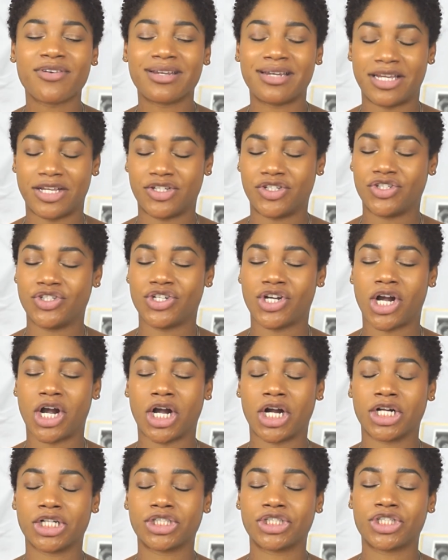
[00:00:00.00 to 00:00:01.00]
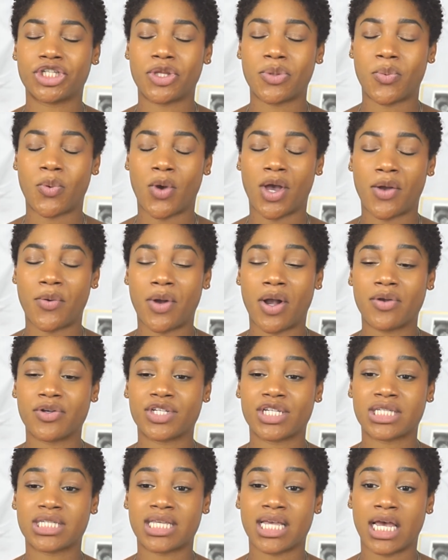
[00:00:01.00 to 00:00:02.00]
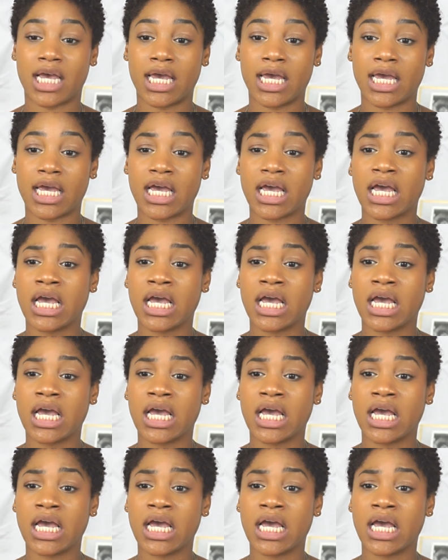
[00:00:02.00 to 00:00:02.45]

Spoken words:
discharge to the point where I was just like,